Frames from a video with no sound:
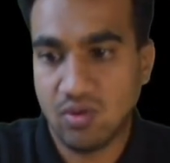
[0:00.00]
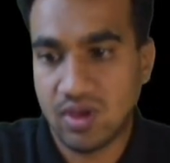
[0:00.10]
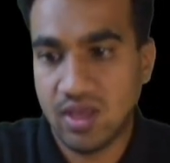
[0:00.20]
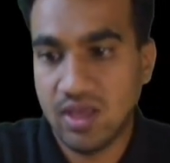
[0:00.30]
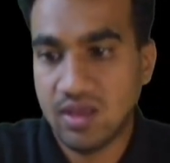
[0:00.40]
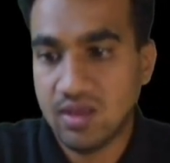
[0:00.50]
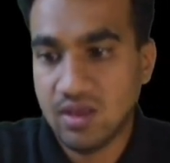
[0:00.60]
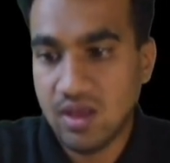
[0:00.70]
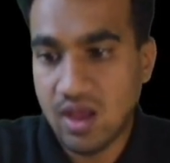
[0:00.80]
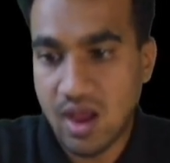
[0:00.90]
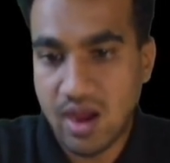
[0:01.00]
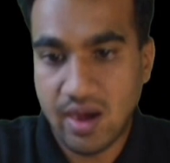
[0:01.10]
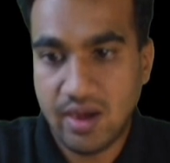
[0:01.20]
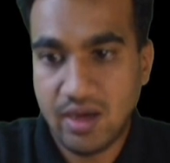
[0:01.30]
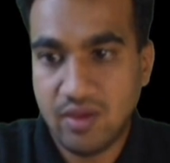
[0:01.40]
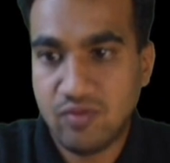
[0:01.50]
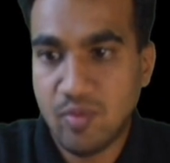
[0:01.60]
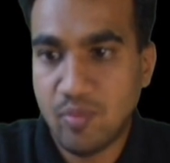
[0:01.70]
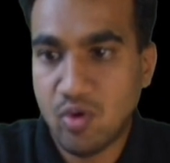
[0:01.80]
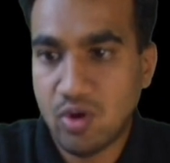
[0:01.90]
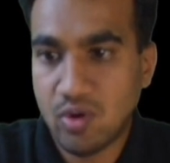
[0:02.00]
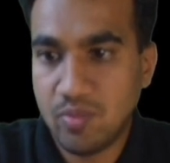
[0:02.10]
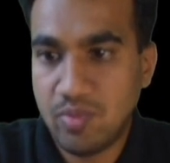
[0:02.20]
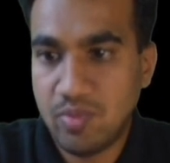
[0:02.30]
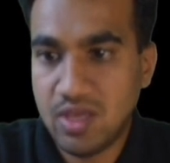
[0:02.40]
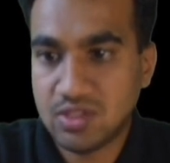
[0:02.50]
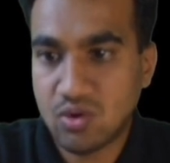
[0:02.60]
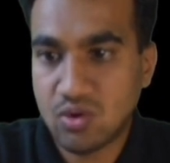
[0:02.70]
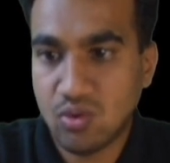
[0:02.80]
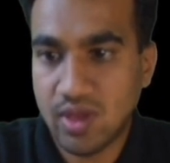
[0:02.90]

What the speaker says: okay, and if you put b is equal to